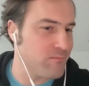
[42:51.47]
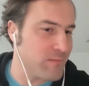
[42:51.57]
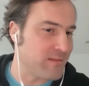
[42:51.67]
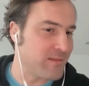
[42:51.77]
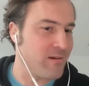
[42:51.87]

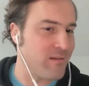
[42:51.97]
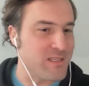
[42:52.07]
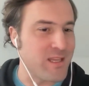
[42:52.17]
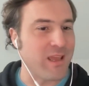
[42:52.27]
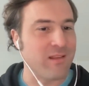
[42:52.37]
at the end of the
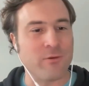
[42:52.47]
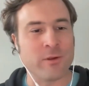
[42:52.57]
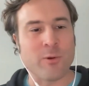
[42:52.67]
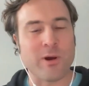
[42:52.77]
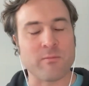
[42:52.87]
day, you
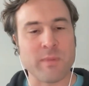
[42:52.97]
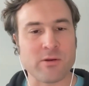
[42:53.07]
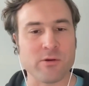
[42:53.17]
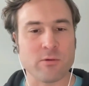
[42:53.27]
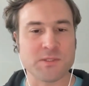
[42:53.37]
can go out and make
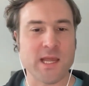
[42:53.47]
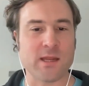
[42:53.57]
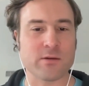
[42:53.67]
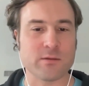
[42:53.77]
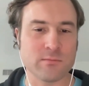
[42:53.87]
your own
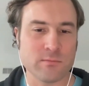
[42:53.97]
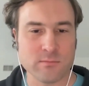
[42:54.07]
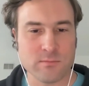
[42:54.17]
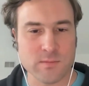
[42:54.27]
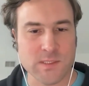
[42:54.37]
standard.
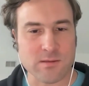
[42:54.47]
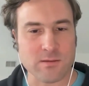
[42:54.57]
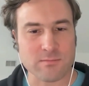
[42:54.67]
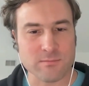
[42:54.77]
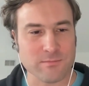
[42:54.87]
So